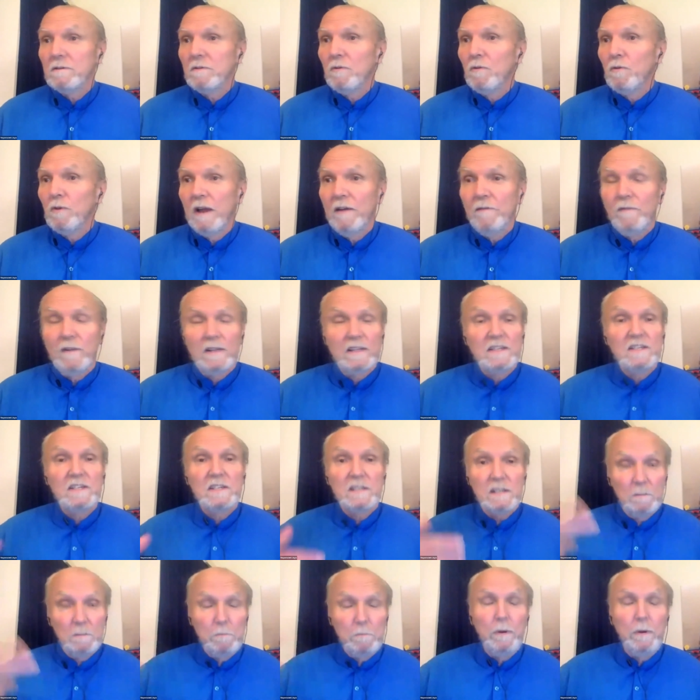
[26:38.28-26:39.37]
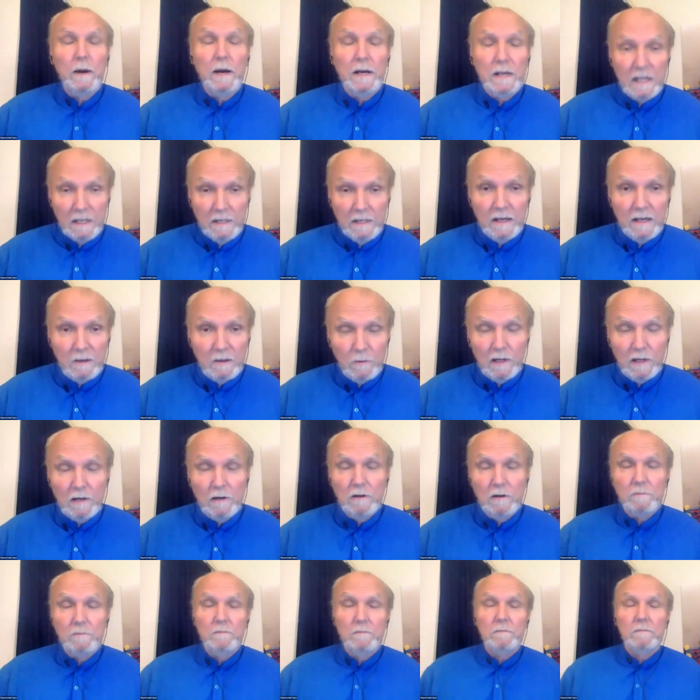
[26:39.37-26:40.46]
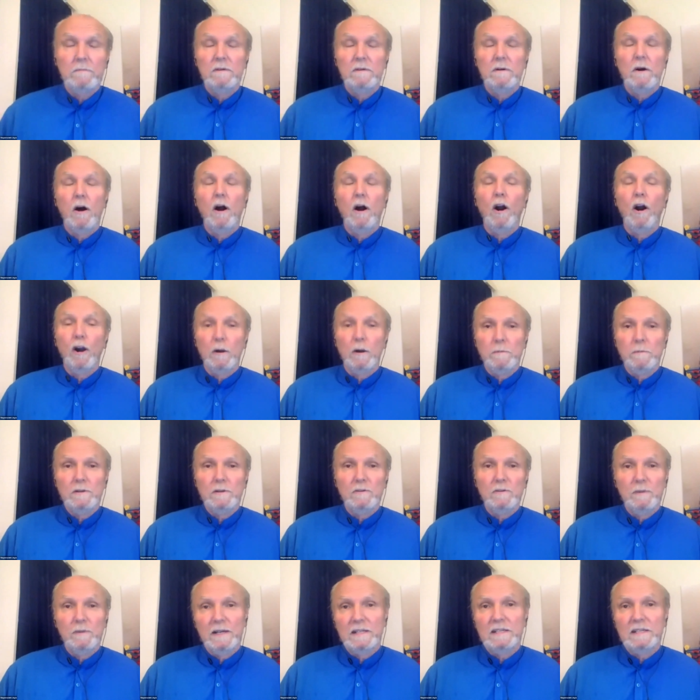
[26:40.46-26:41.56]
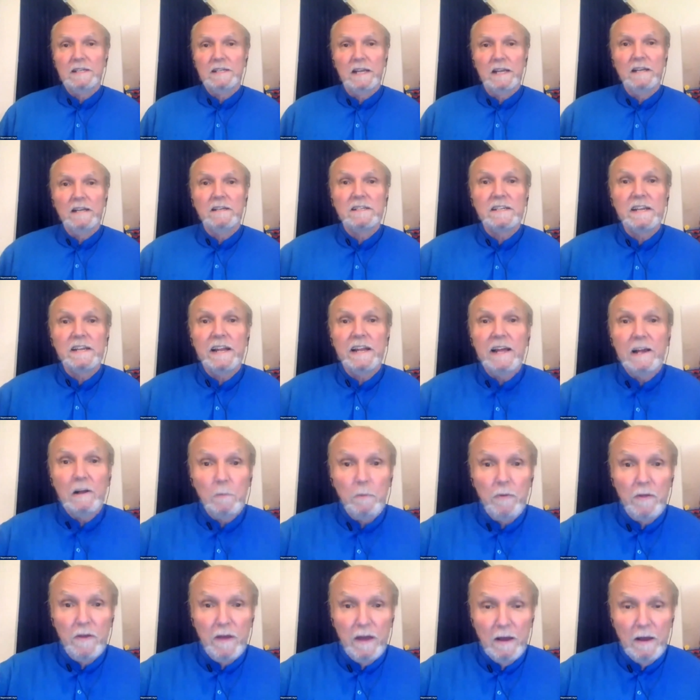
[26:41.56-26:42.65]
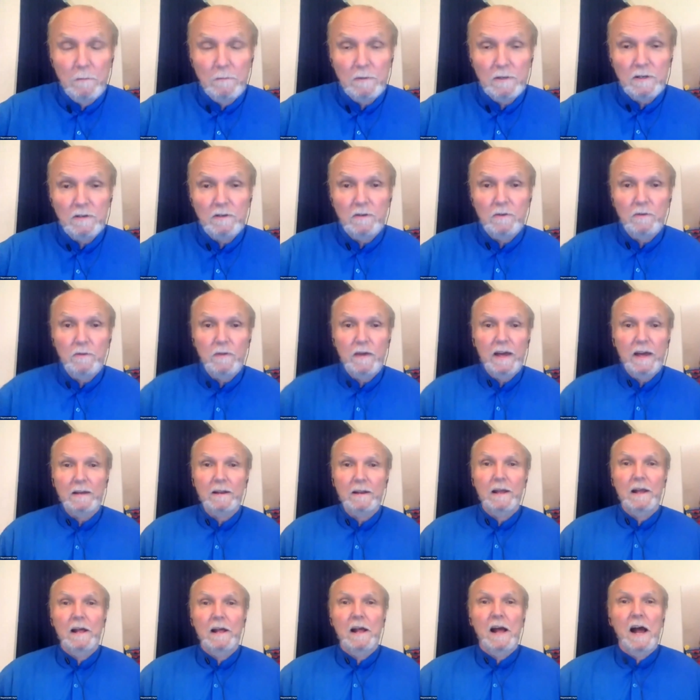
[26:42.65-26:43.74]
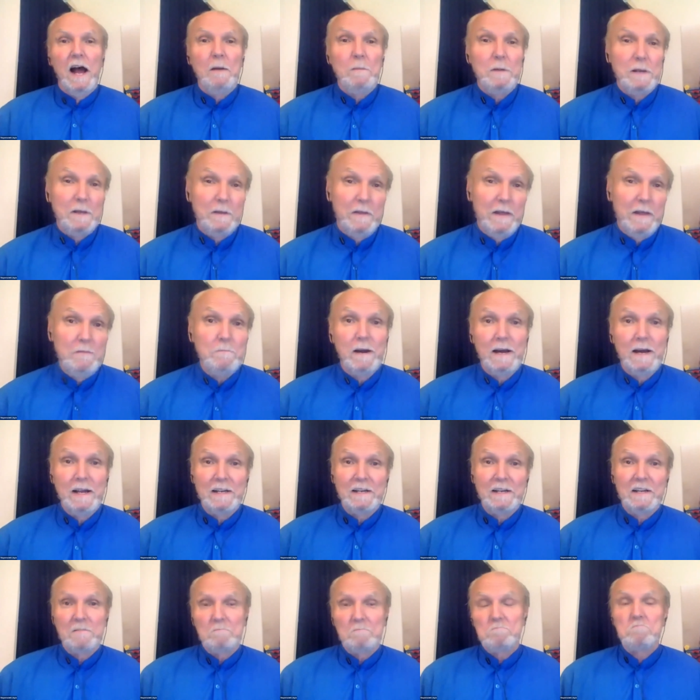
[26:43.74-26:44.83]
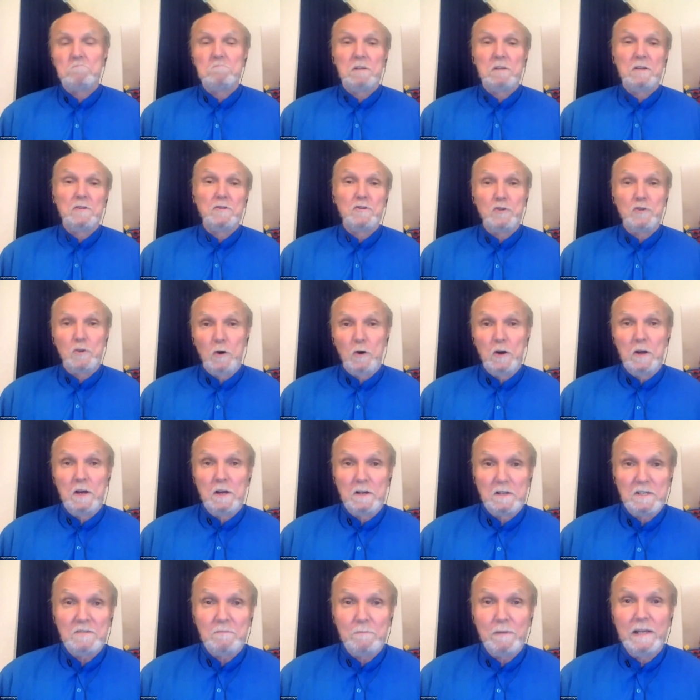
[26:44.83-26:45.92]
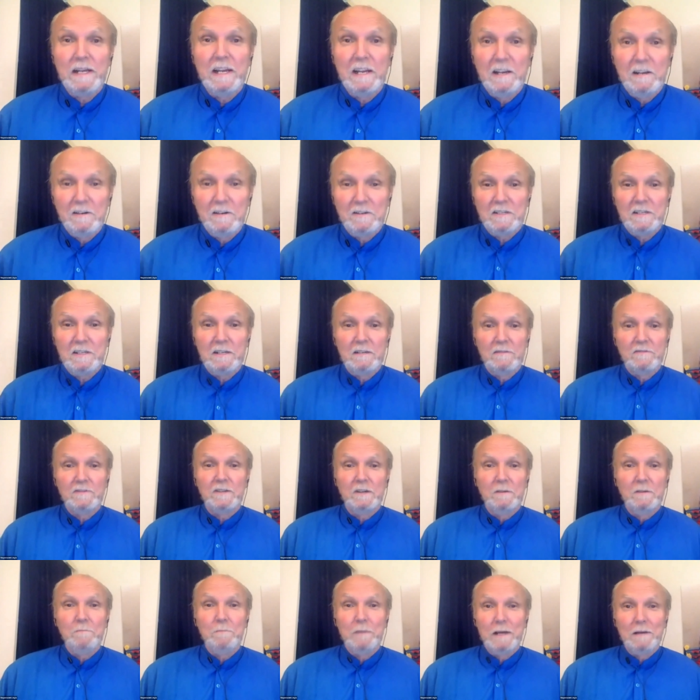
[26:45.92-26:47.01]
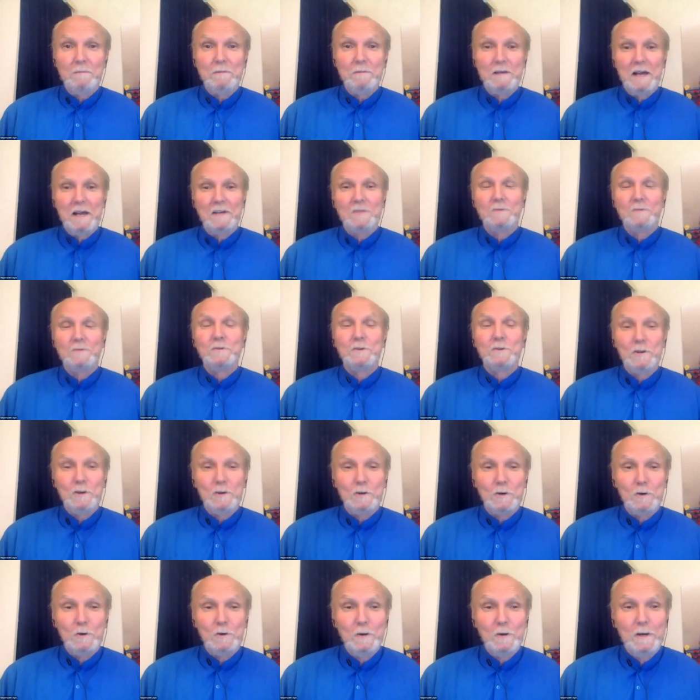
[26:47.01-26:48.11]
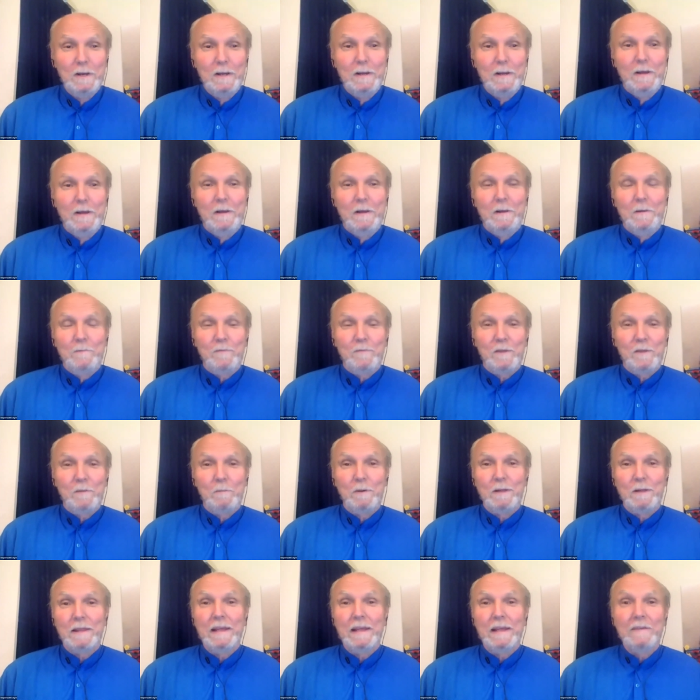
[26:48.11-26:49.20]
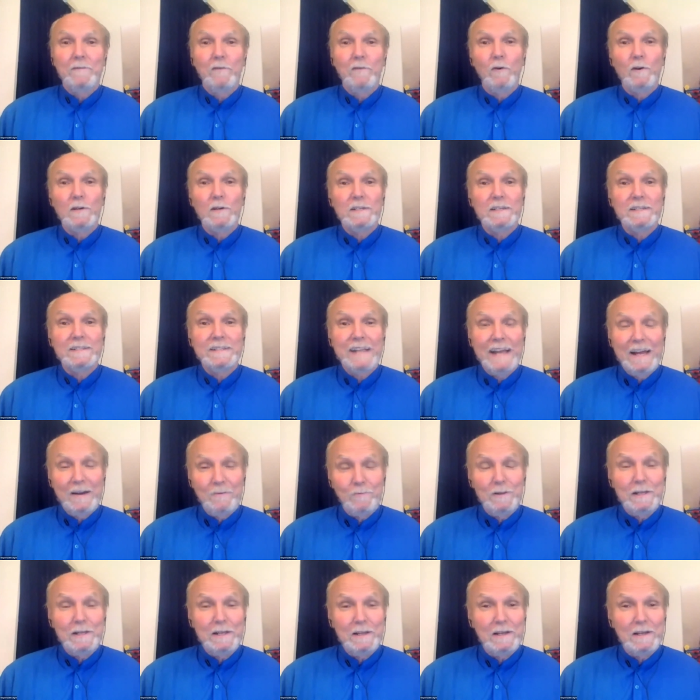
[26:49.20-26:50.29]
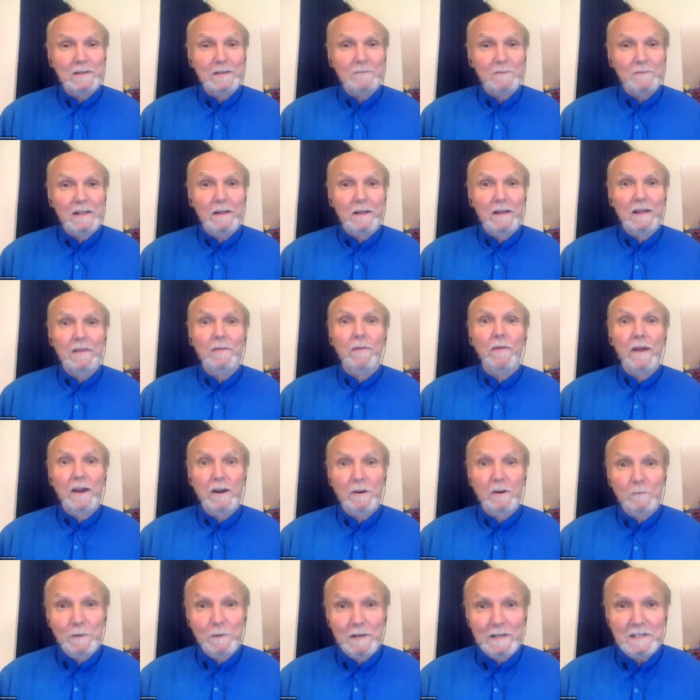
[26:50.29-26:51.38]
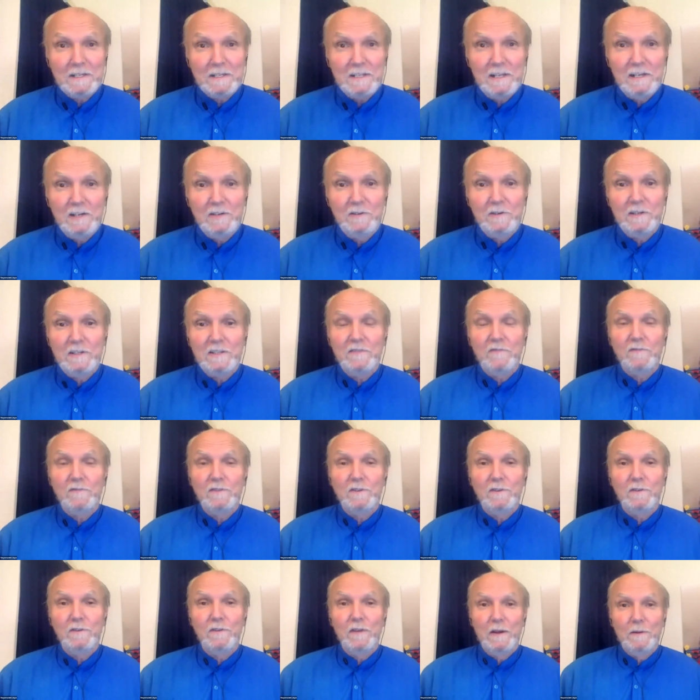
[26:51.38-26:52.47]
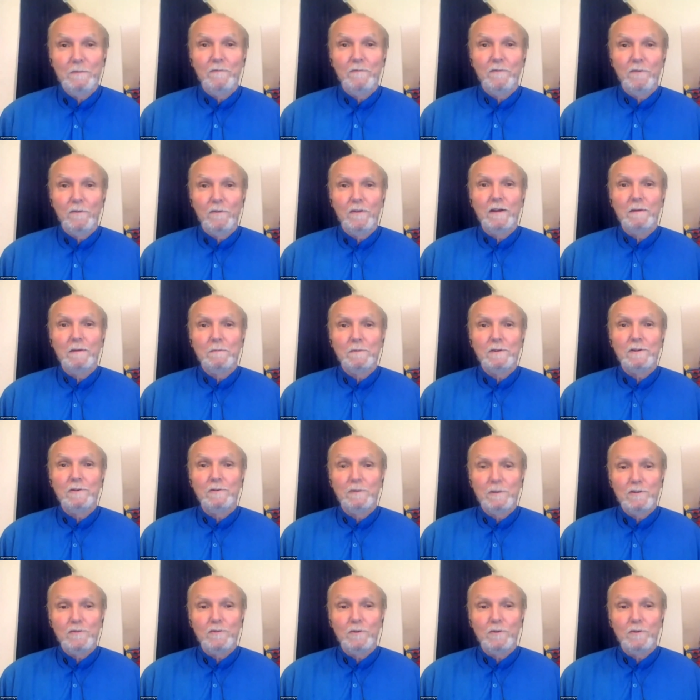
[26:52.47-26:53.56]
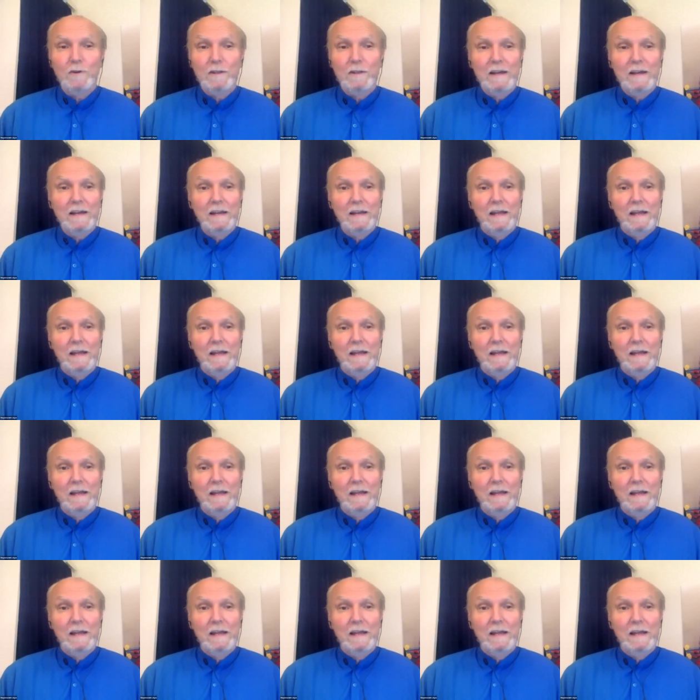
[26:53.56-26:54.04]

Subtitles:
if it's somebody that we harmed, you might say, does it help them to do that? I mean, they might enjoy us beating ourselves up, maybe, I don't know. But then, of course, is that really in their best interest for them to enjoy that?